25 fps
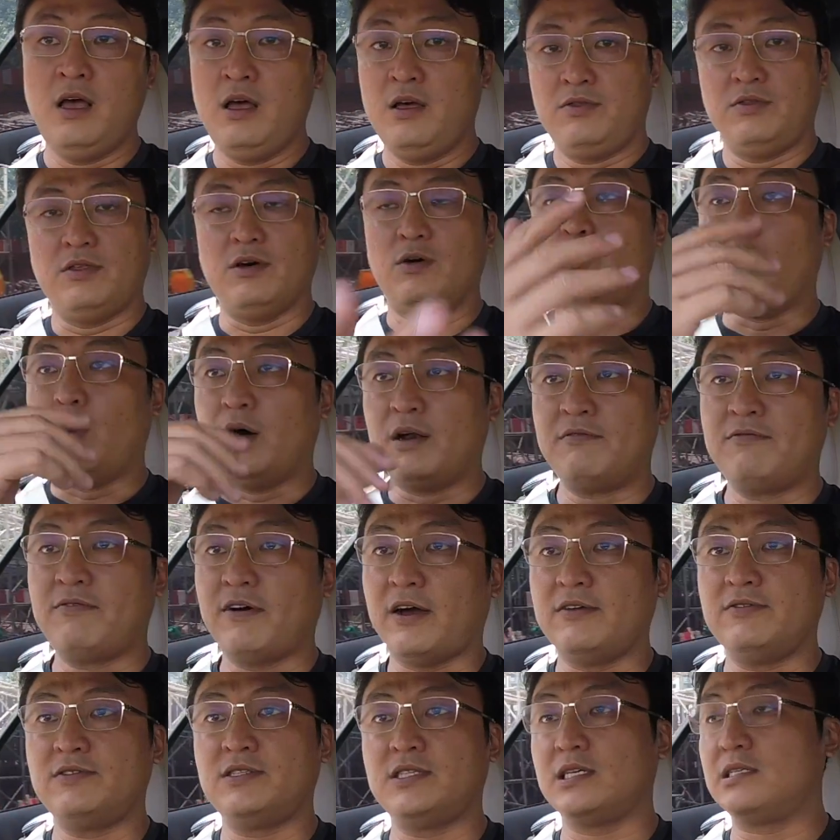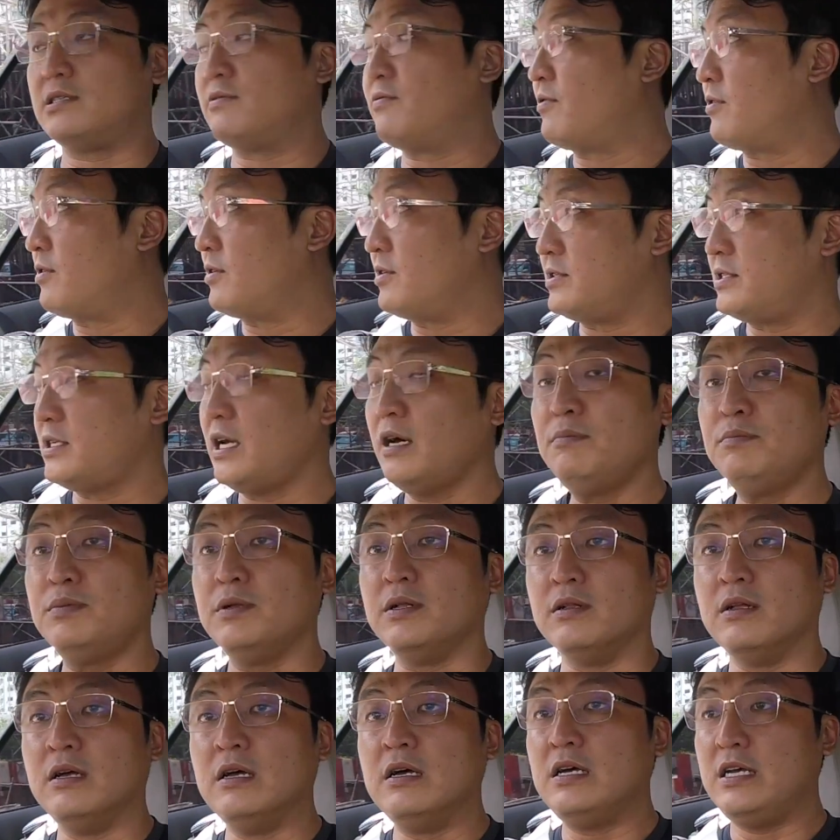The 156, for
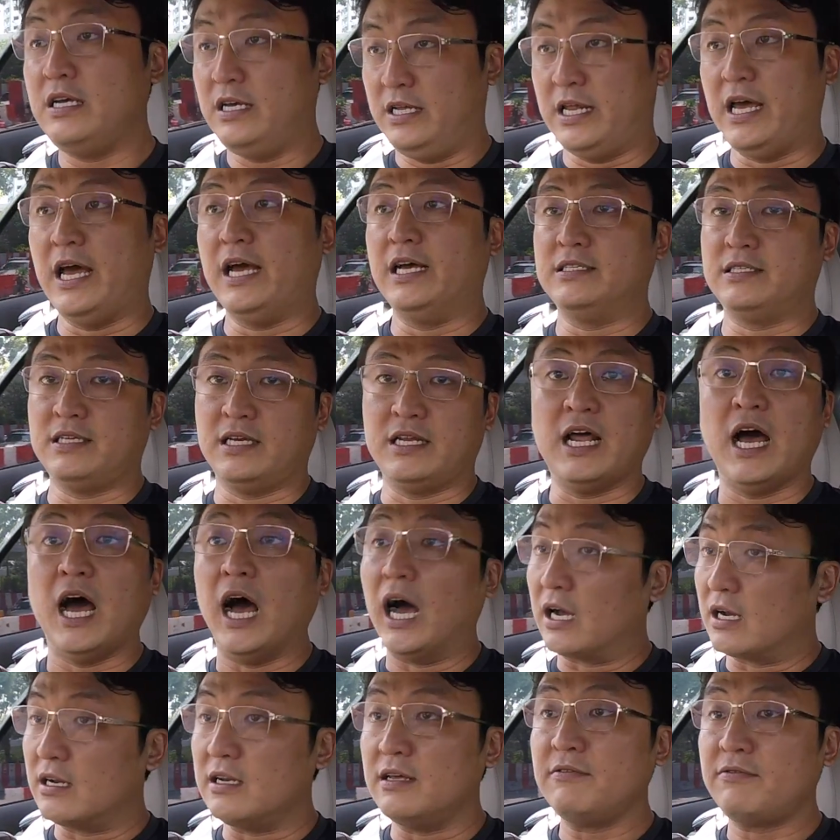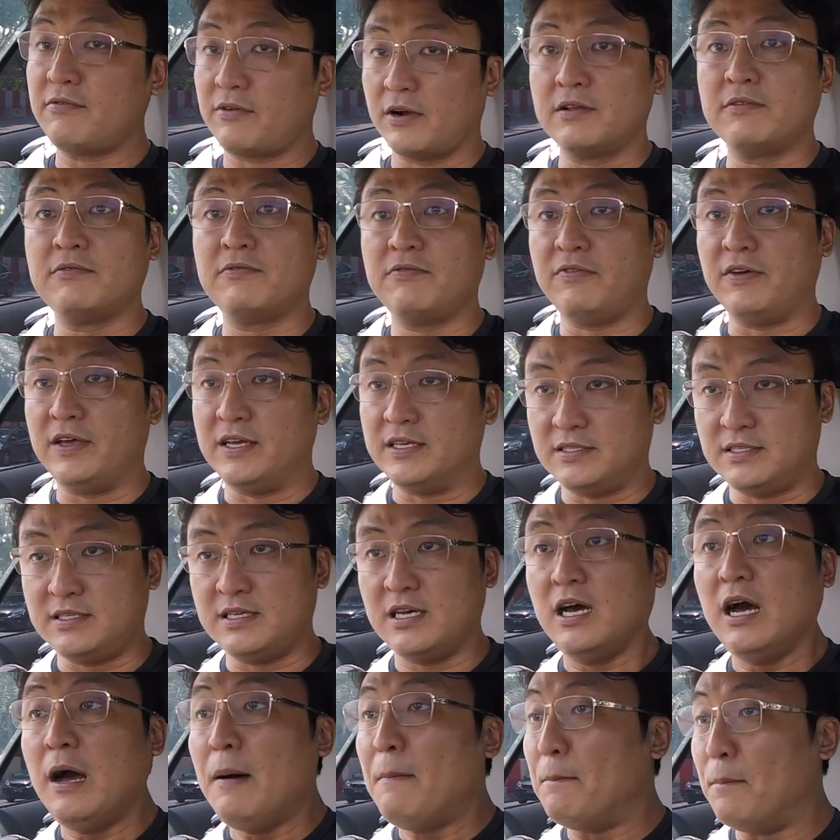example, it has an ugly front
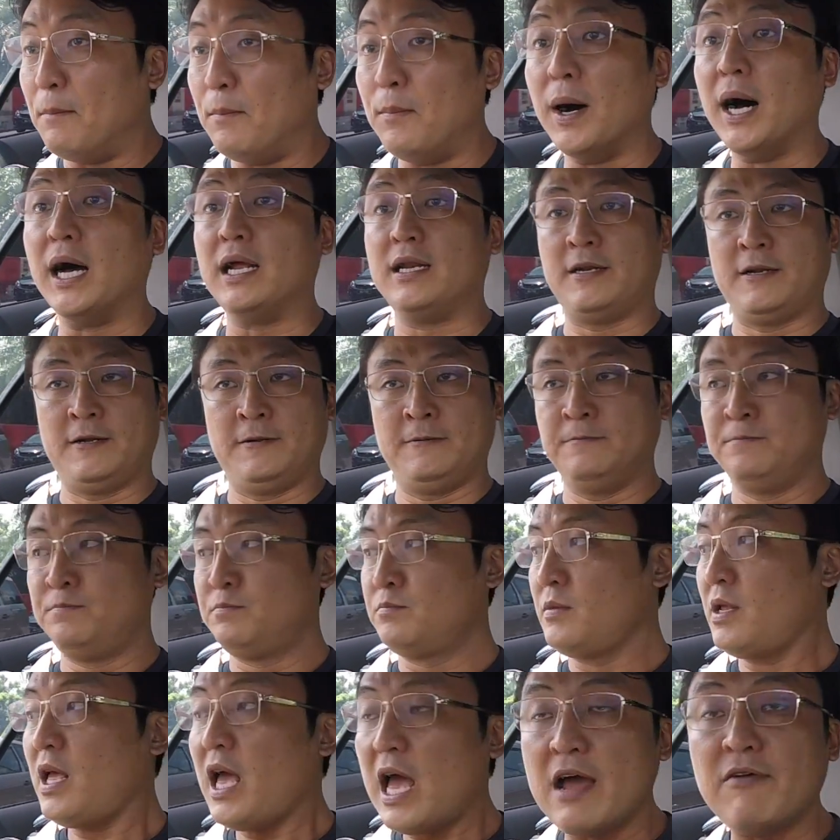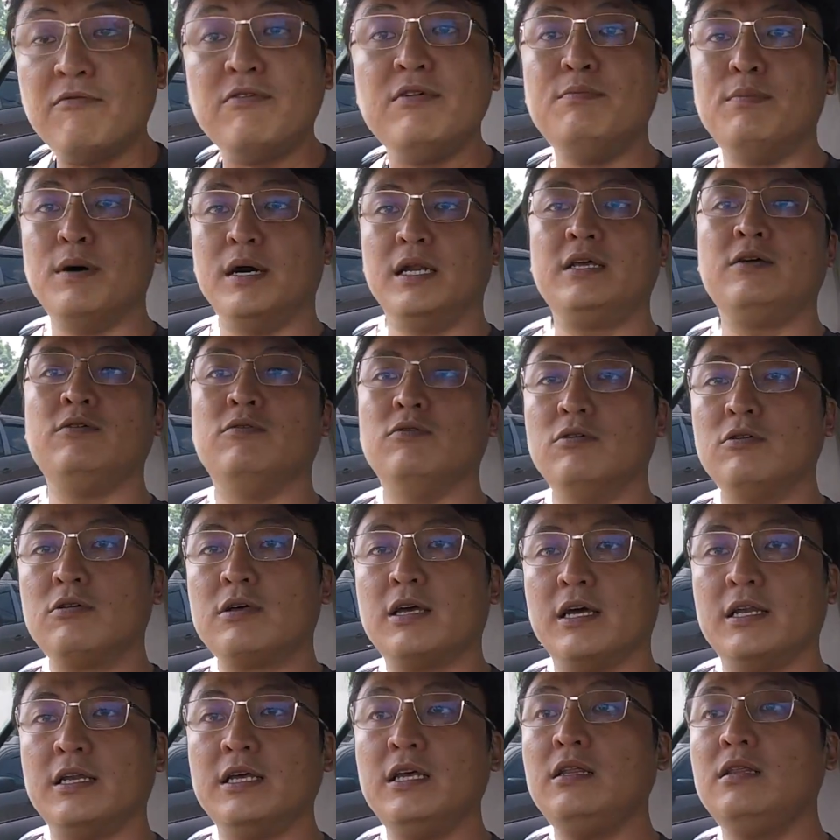fascia, but everybody who
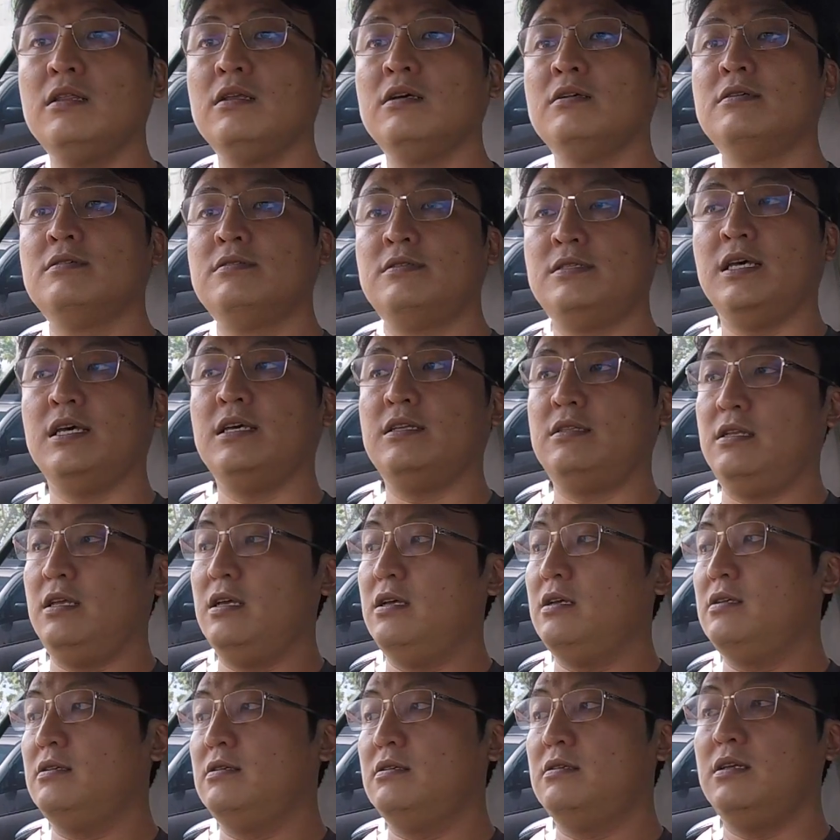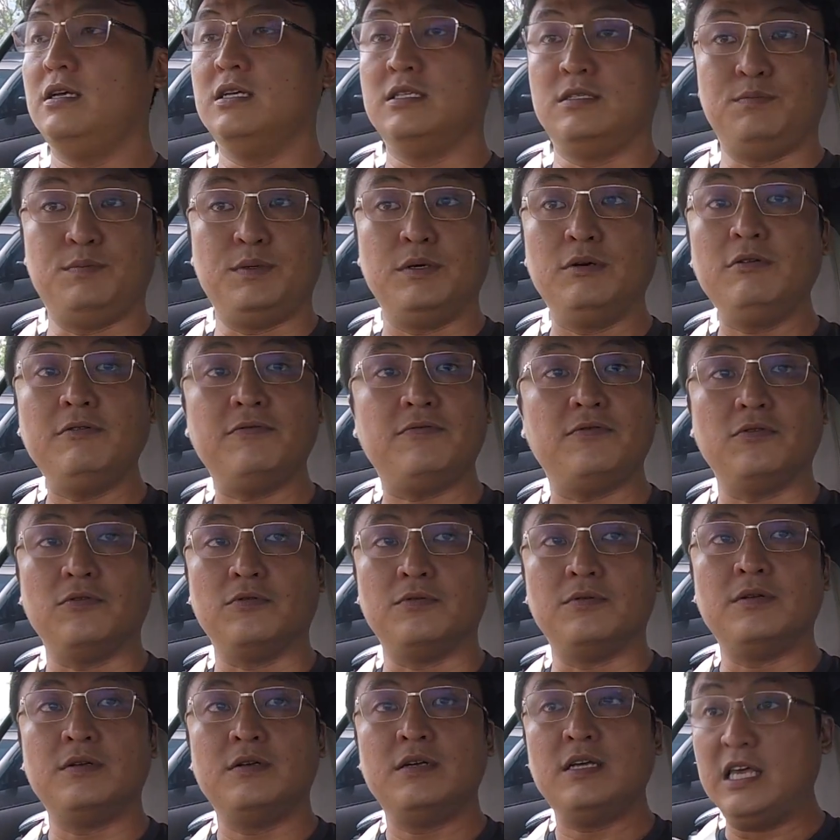look at it say it's beautiful,
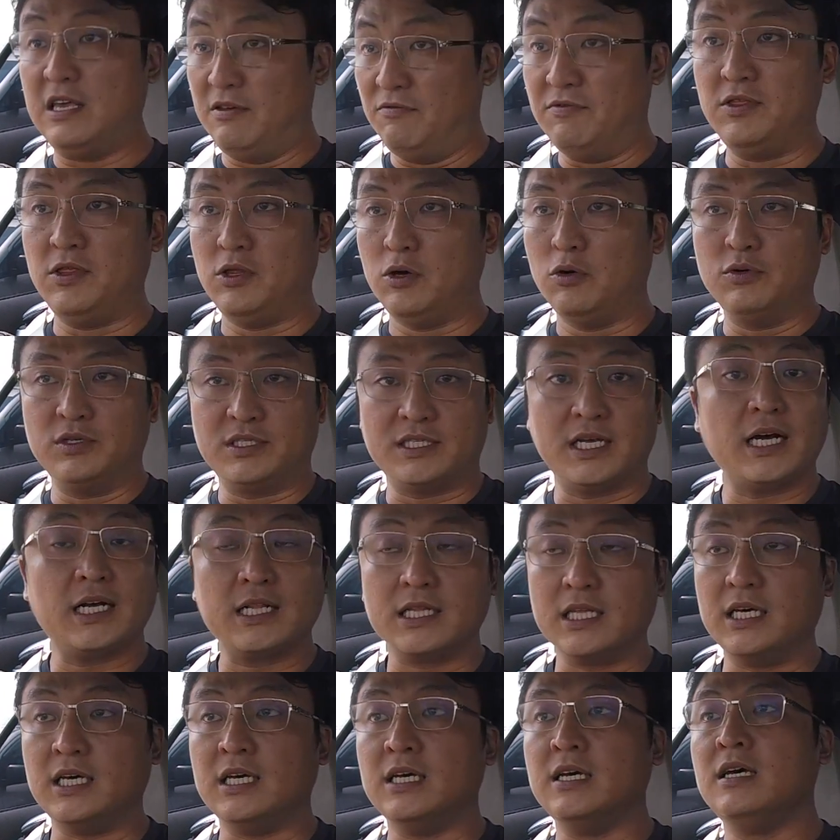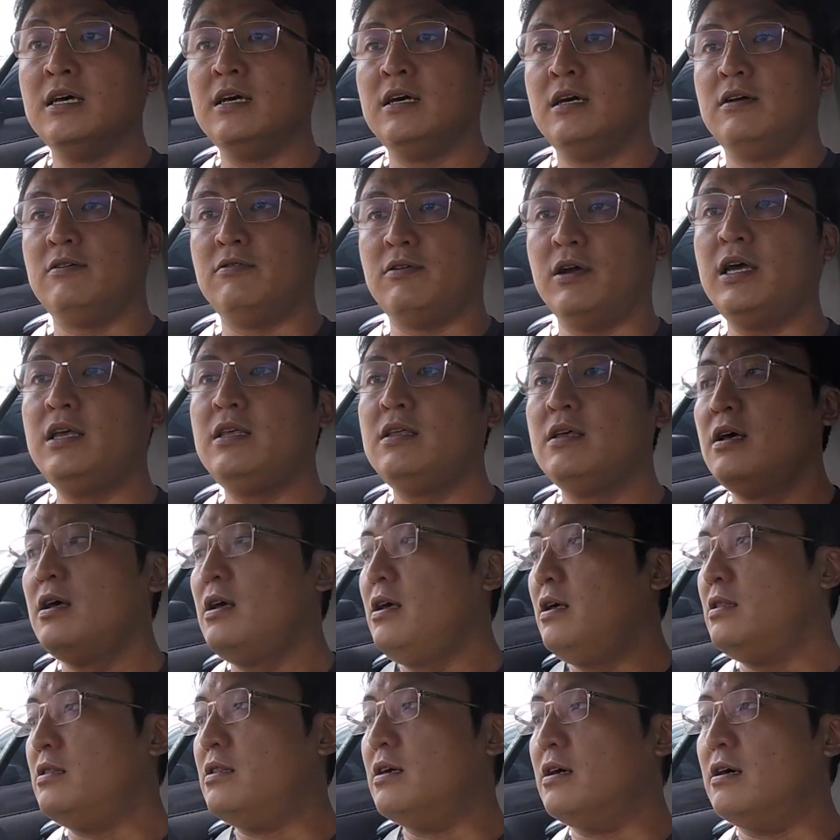even though it's ugly, right?
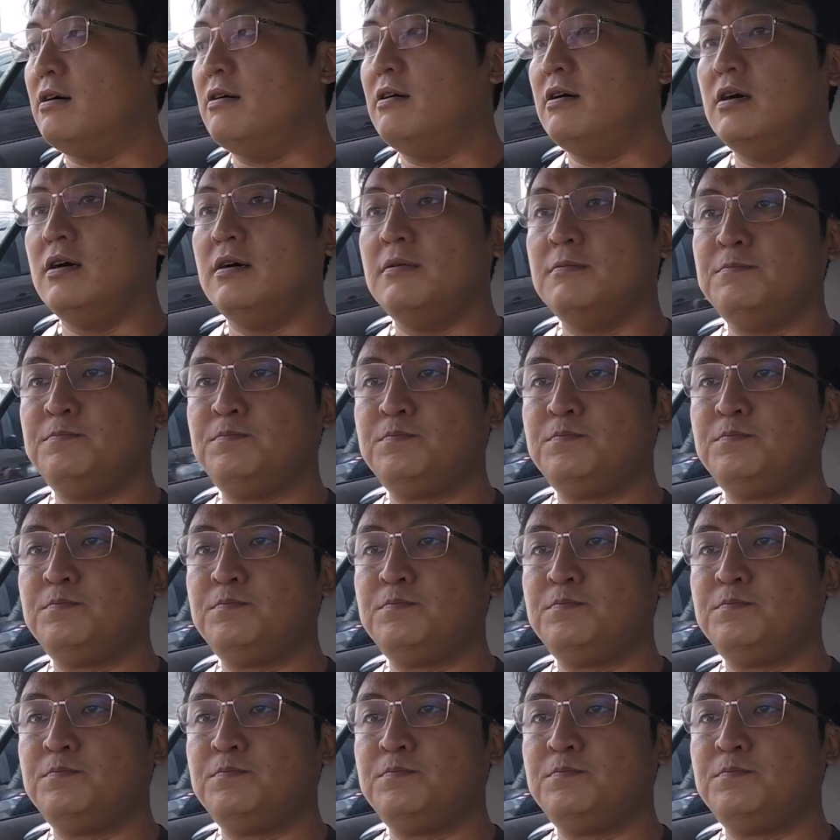The